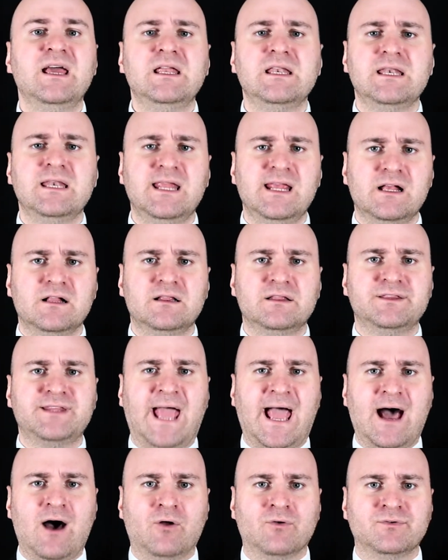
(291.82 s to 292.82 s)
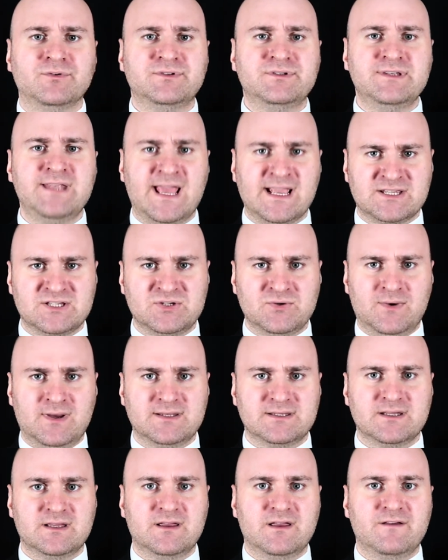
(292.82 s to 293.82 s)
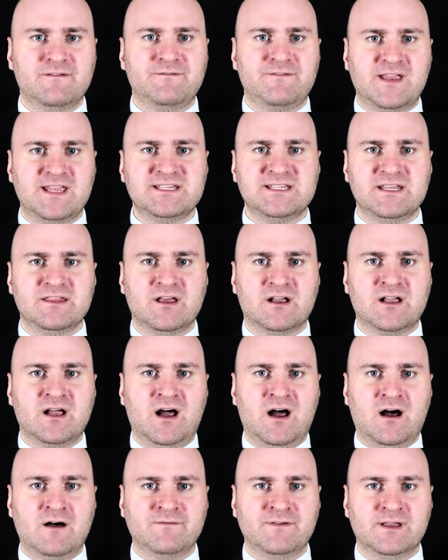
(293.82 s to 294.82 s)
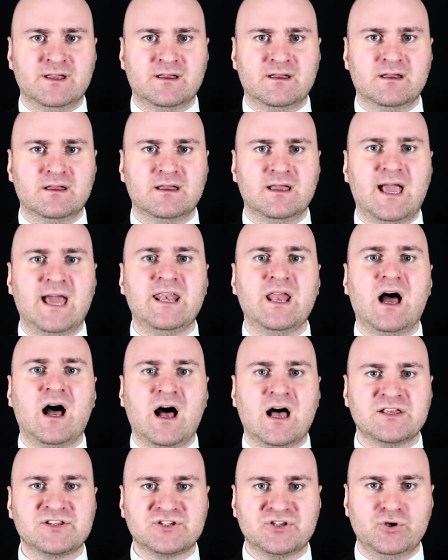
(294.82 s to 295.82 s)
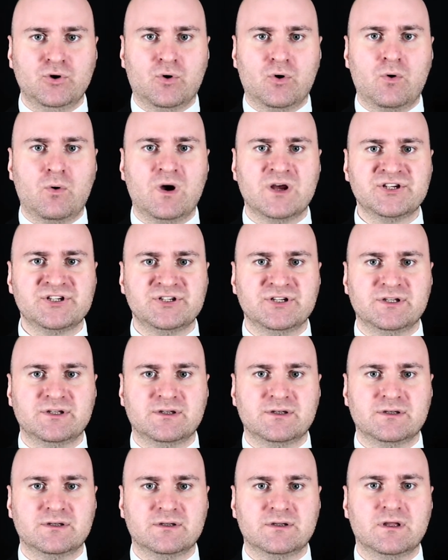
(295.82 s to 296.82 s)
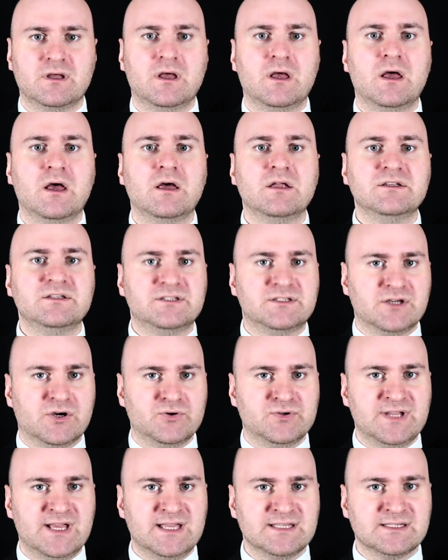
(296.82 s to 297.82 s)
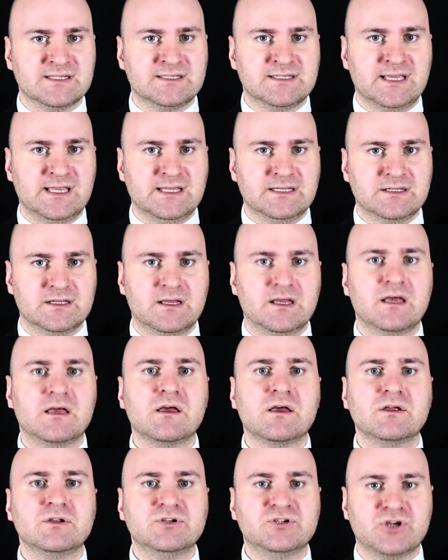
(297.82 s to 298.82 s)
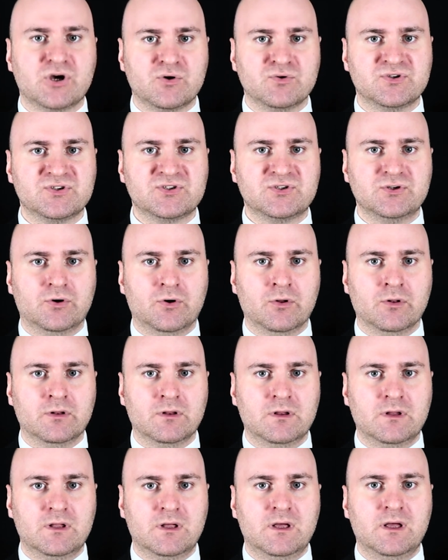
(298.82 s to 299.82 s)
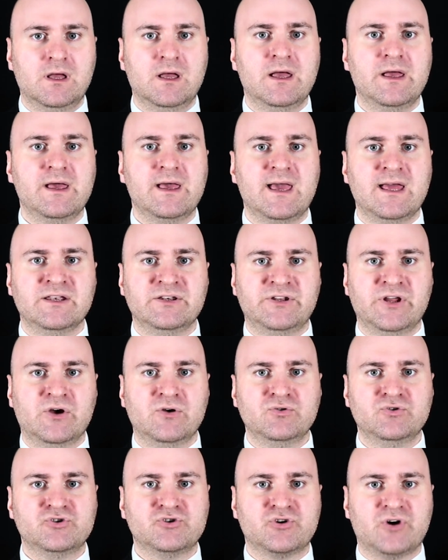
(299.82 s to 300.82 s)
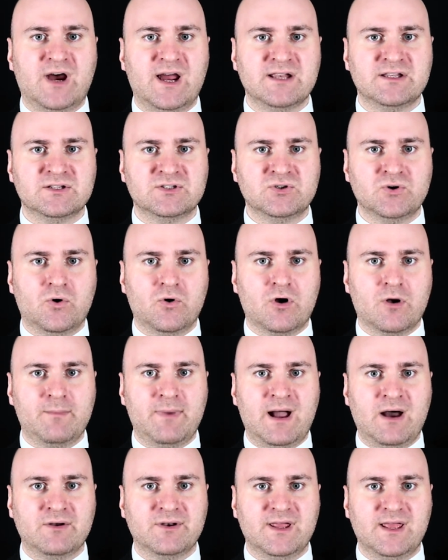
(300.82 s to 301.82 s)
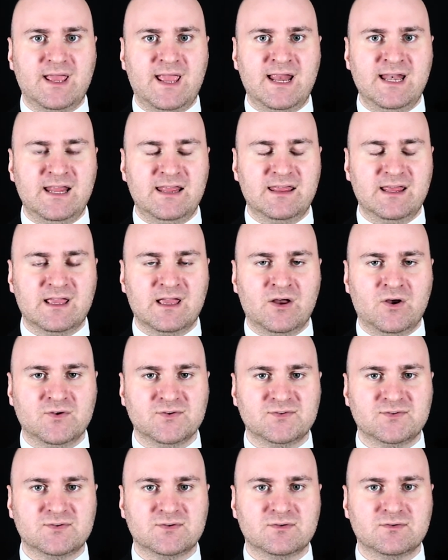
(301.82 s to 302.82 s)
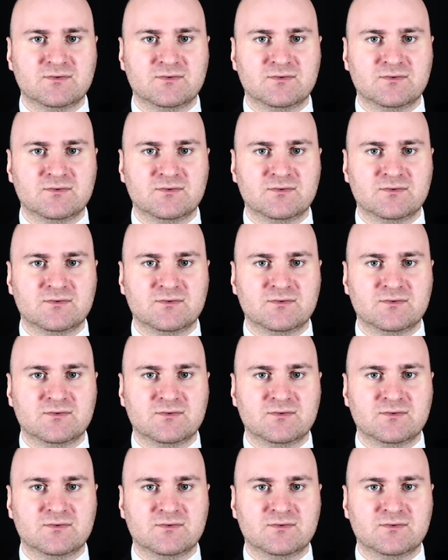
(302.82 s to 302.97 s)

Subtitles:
Kneel down next to it, facing the carving, and ask your question. Don't hesitate, don't stall, and don't try to talk about anything else.